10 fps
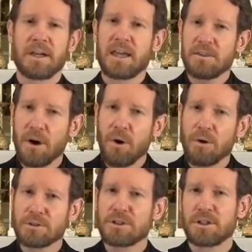Again, the
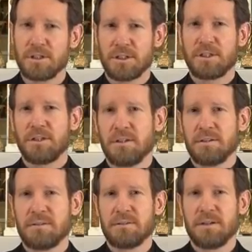whole church.
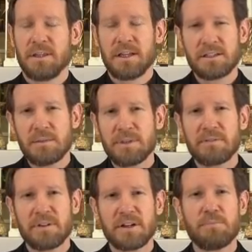And that's something
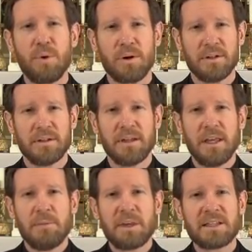very important
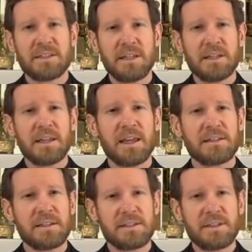because it
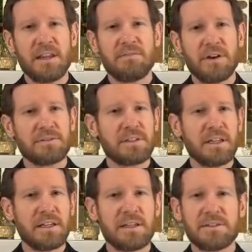indicates that St.
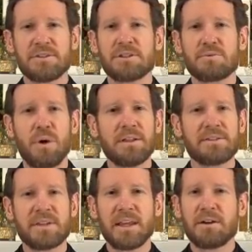Faustina isn't just one
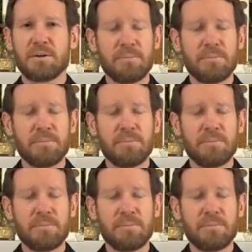saint or